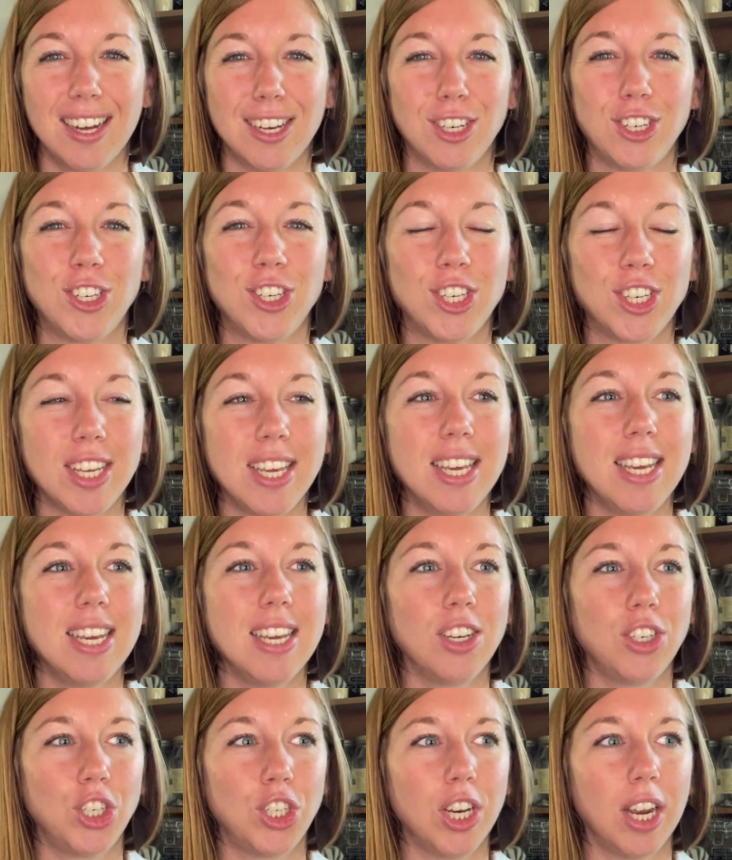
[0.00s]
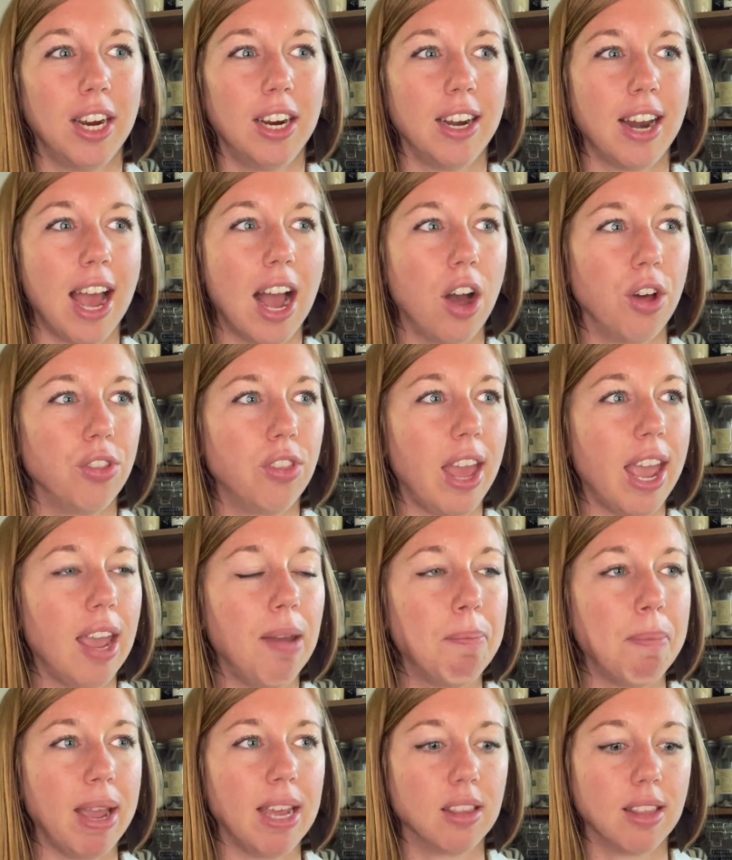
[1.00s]
She shared how
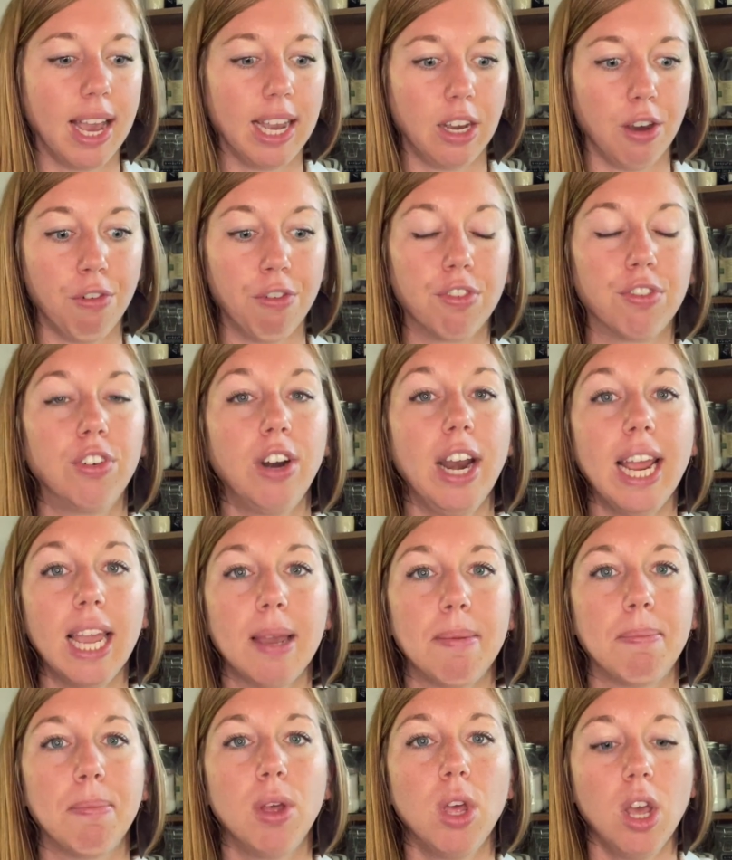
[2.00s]
they made like a frame.